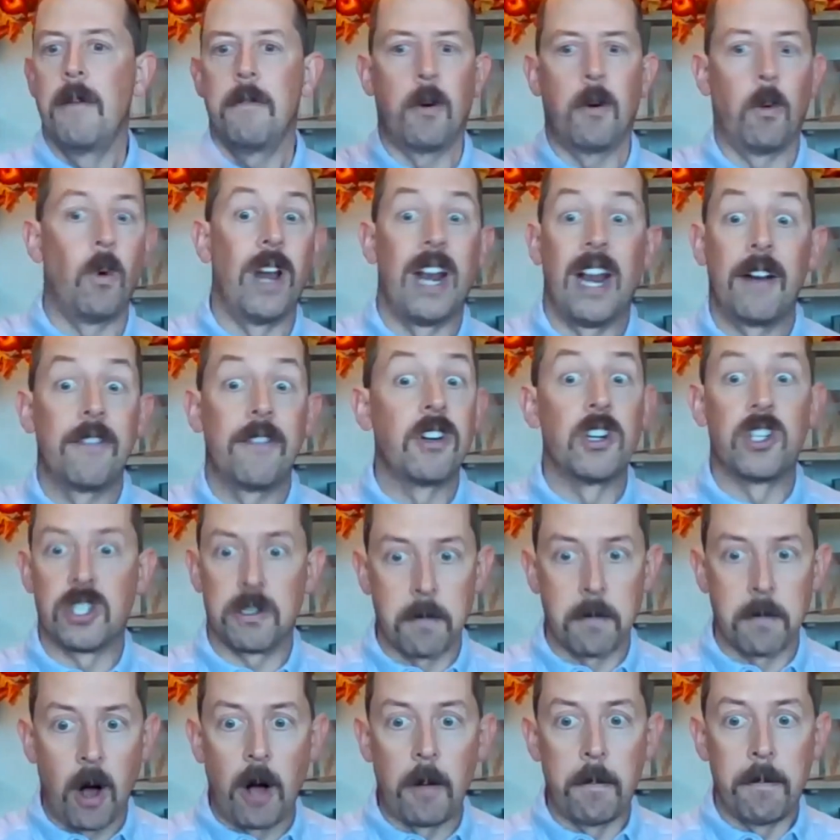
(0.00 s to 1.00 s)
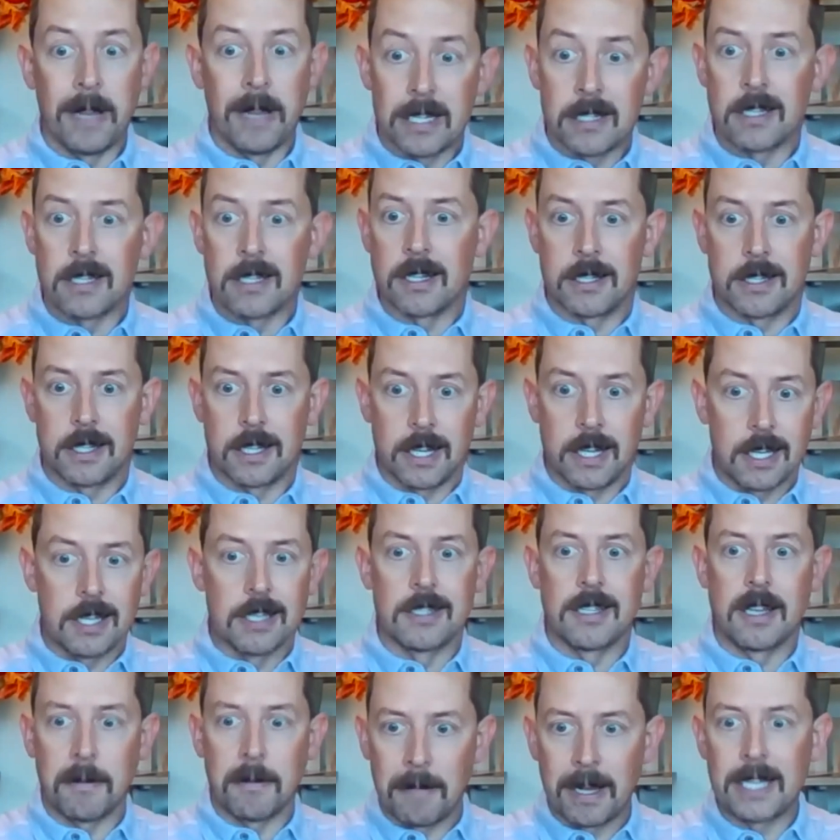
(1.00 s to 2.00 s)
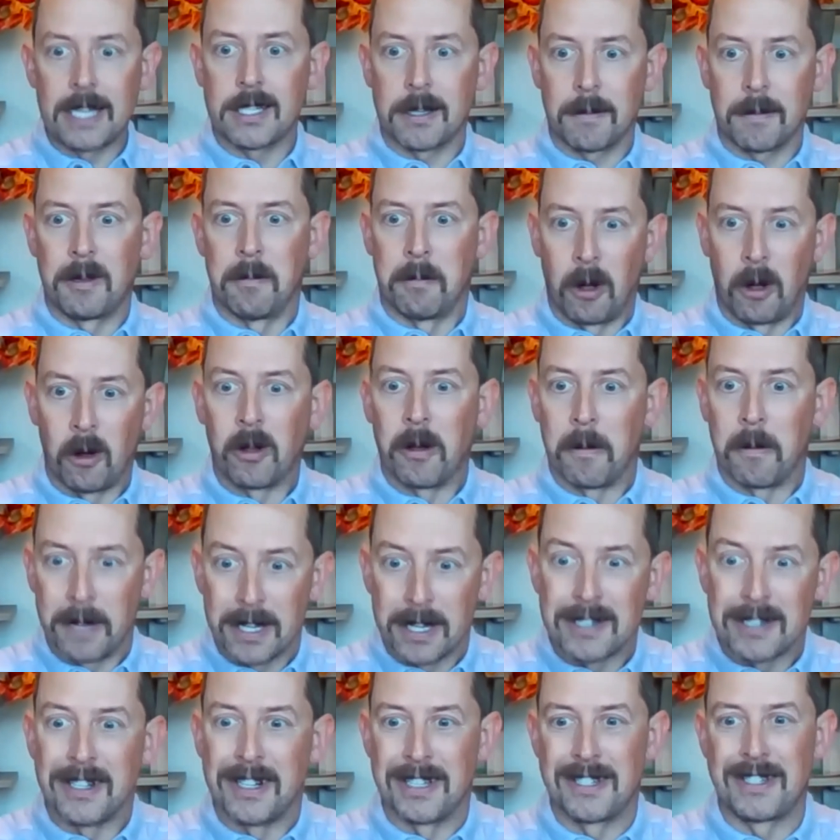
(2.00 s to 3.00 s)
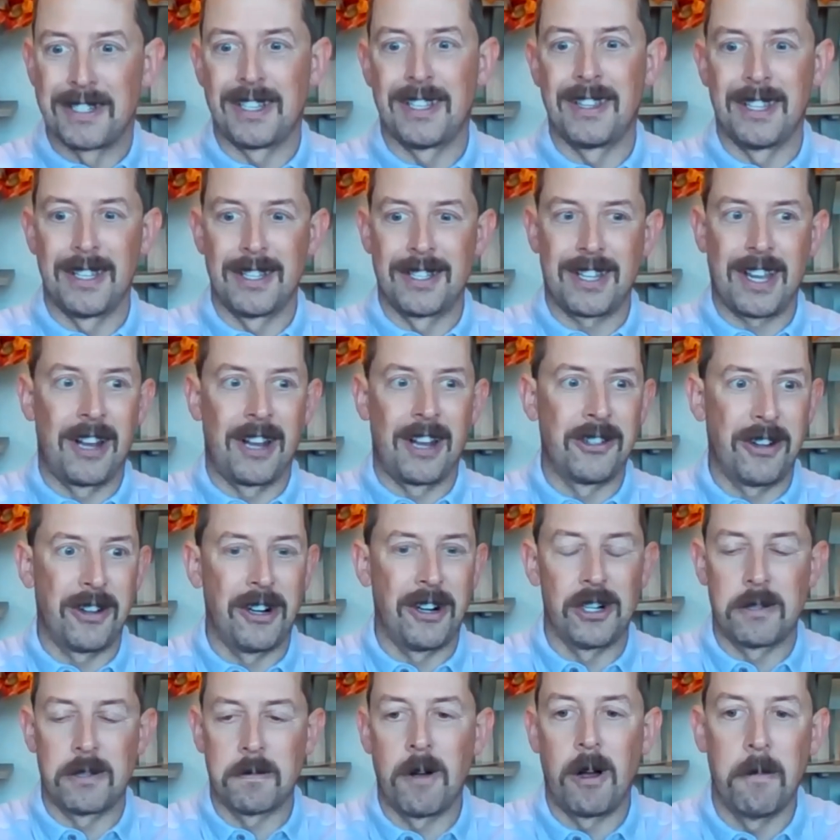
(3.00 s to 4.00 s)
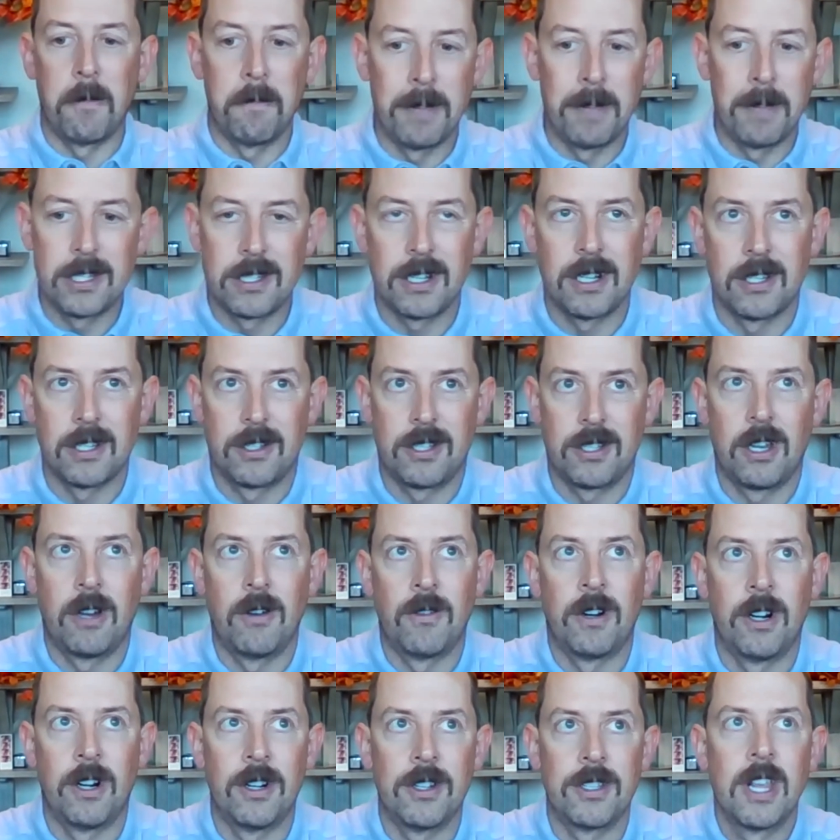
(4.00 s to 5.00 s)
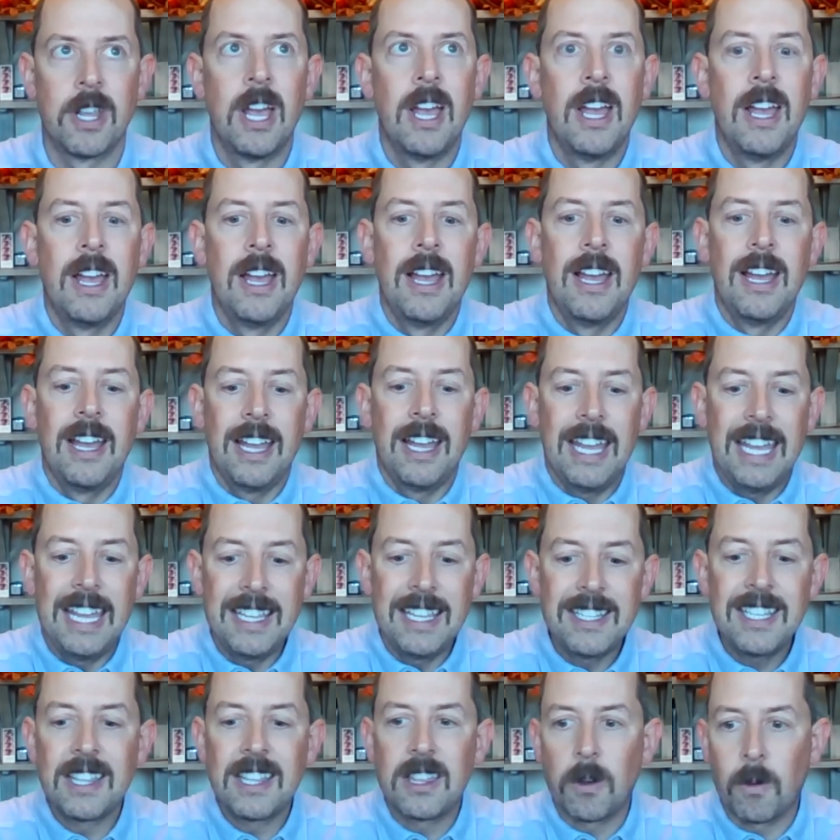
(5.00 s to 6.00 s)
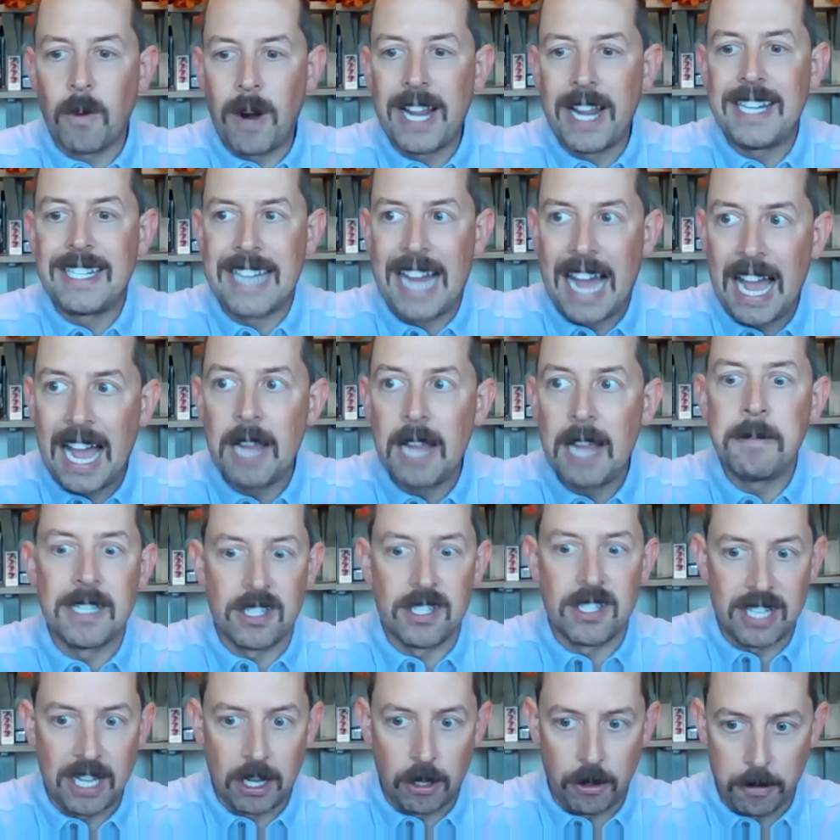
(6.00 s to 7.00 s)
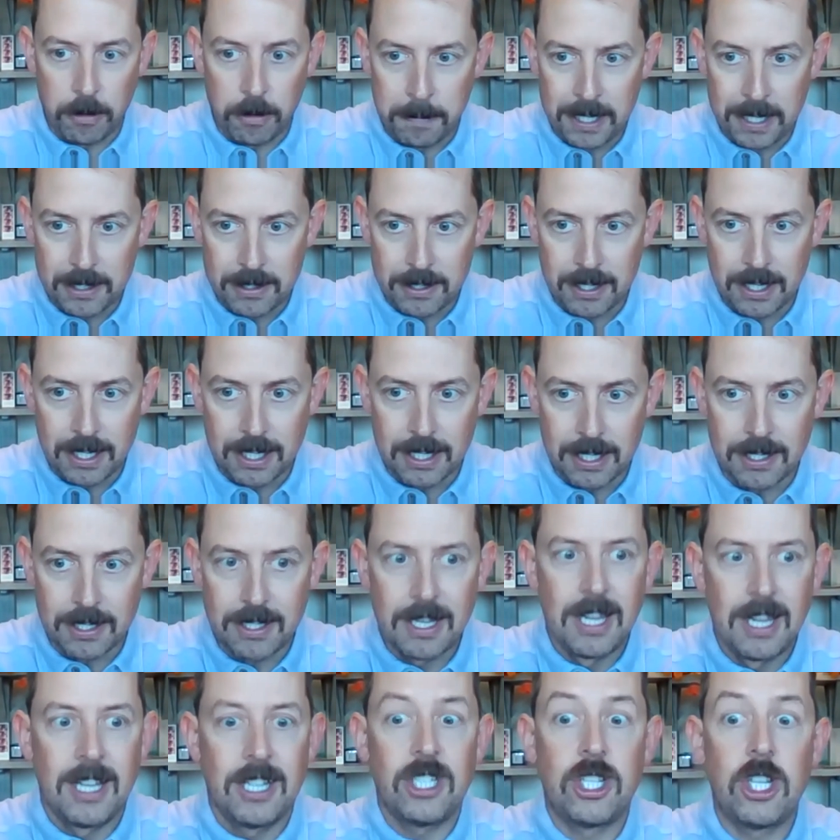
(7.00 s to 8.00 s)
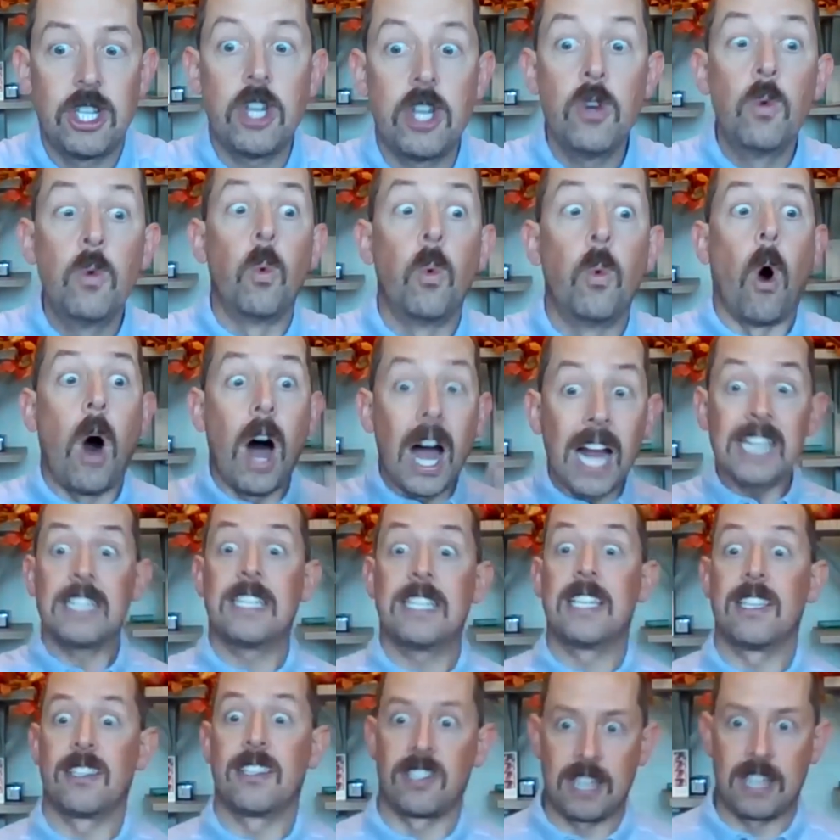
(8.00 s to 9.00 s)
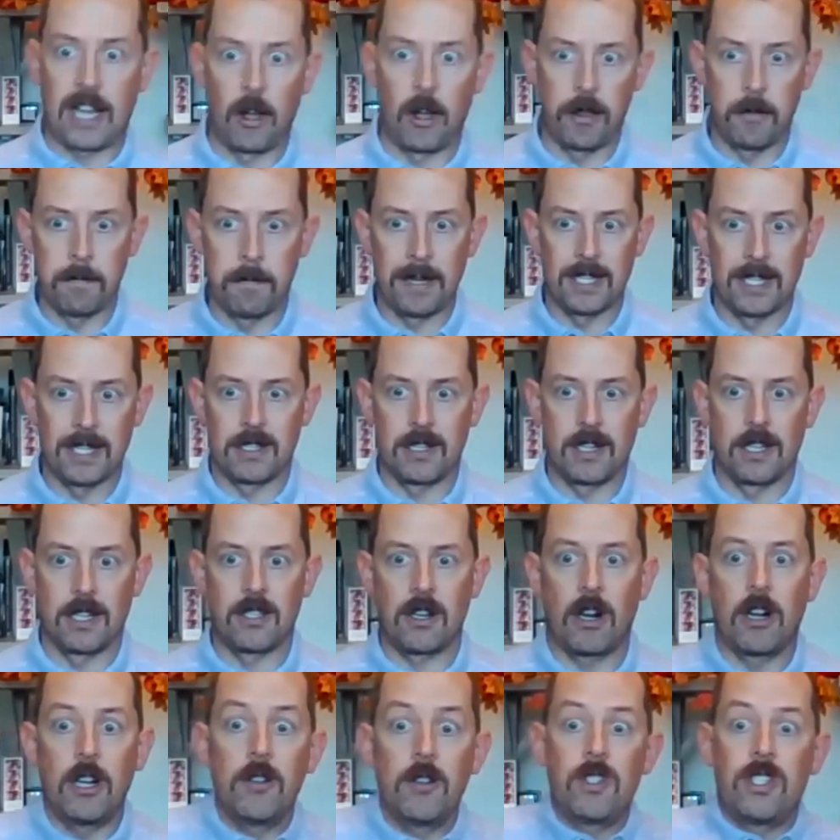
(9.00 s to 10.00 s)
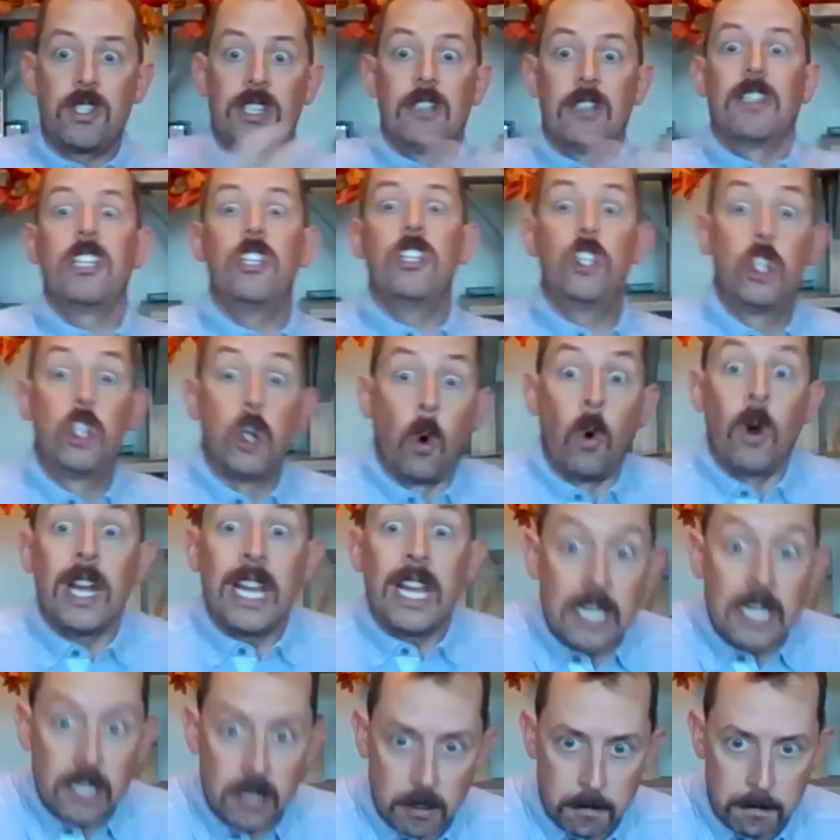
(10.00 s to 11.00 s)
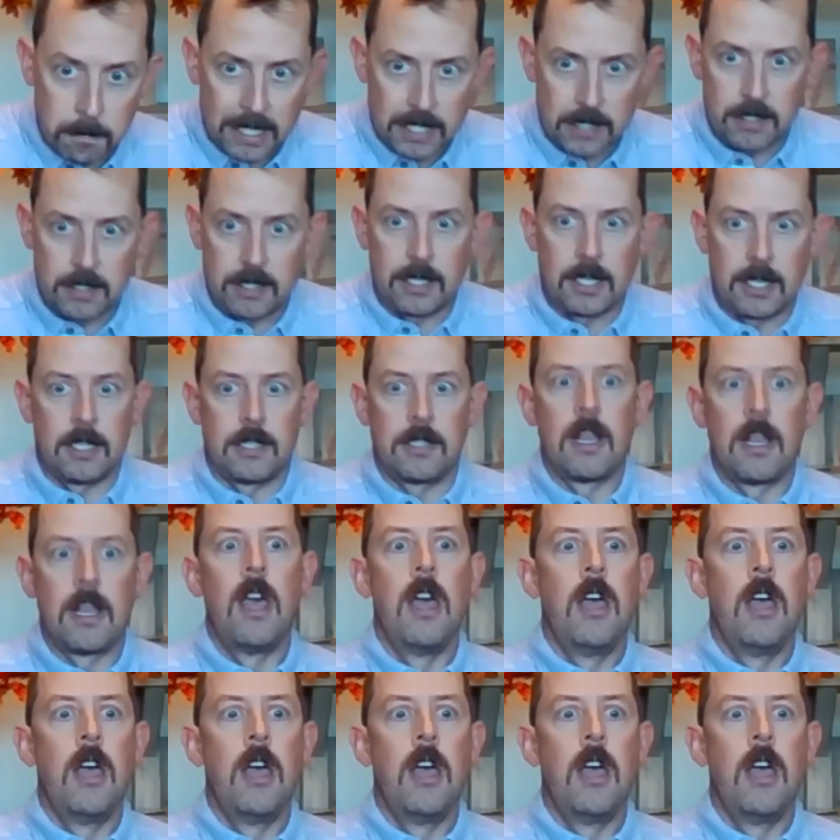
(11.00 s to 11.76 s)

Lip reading: but whatever small business it is that makes up the bulk of business in this country, are small business owners. Is it the right time to sell the business? Do you want to sell the business? Are you still enjoying the business?